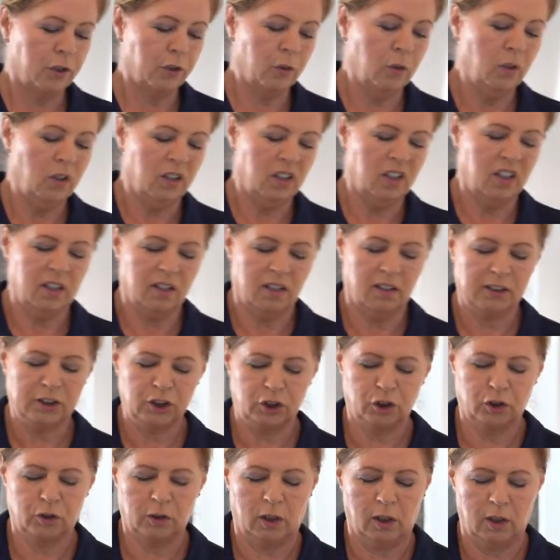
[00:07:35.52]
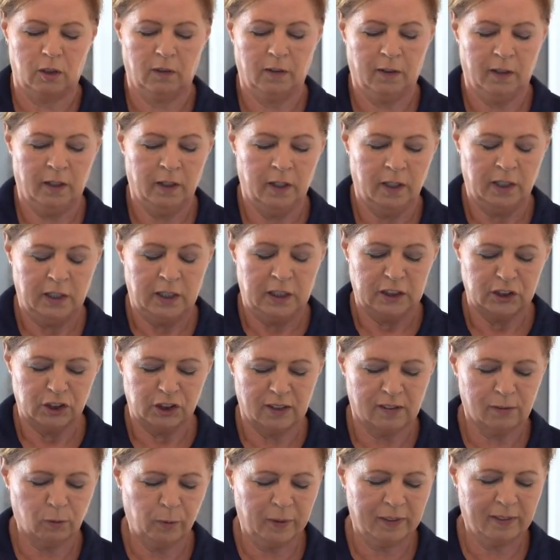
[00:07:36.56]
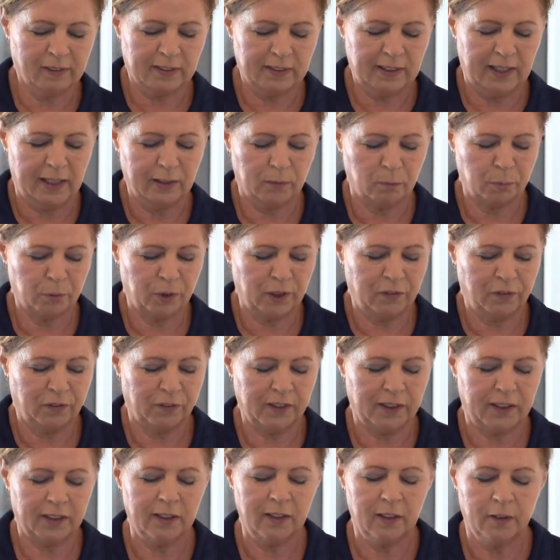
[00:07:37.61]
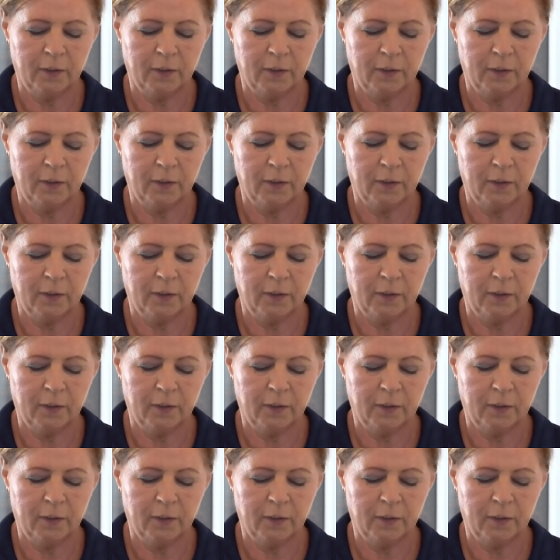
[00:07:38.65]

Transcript: strong. Just whisk that briefly,